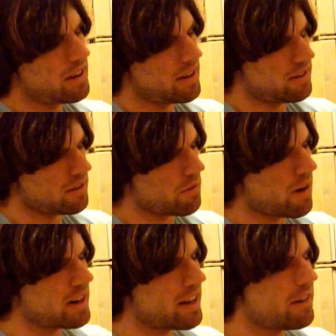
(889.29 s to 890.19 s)
And so
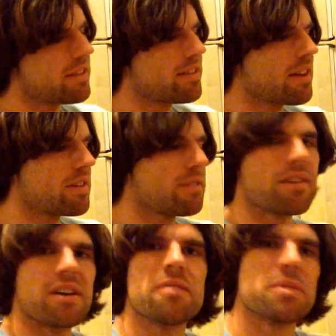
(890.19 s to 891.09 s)
right now it's
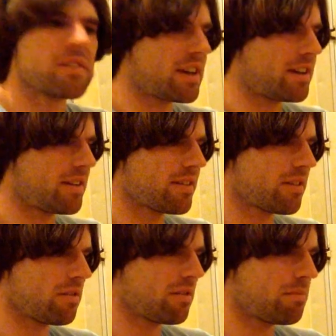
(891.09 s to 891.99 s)
75%,
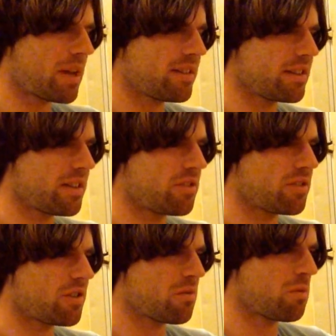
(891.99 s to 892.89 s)
so basically you
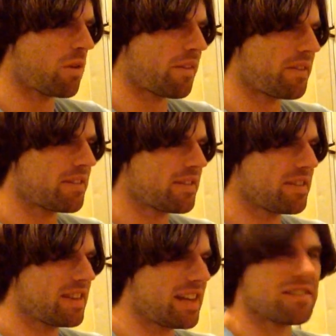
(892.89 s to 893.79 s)
just don't want
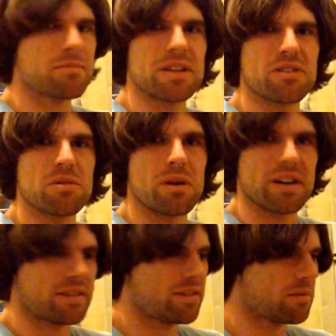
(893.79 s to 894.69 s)
it to be
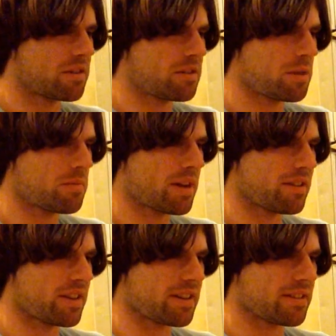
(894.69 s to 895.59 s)
twice, you want it to be
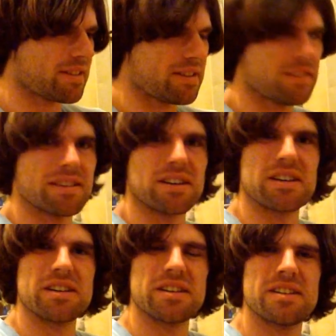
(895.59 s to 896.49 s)
about like a
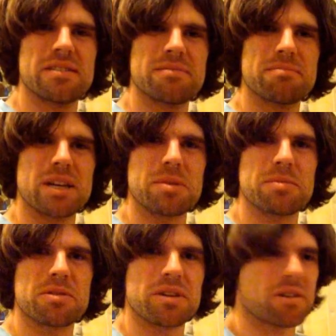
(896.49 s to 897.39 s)
third, maybe
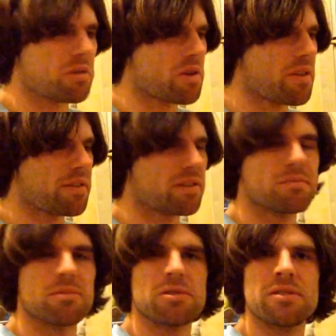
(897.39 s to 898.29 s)
between a quarter and a
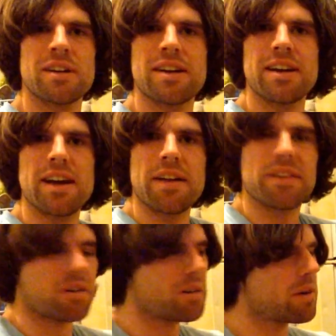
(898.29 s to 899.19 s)
third more.
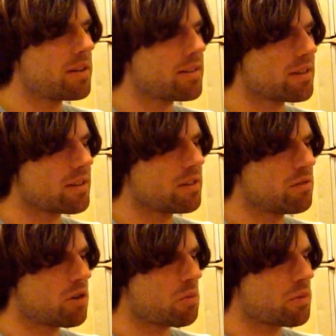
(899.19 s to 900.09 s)
The only reason that you
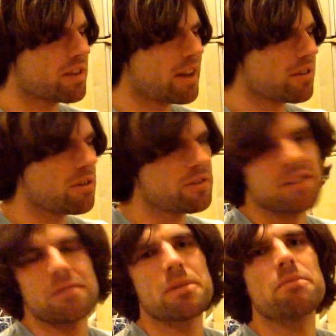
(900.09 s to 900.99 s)
don't want the alcohol
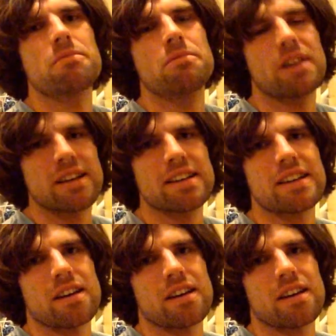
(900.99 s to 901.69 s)
content to be really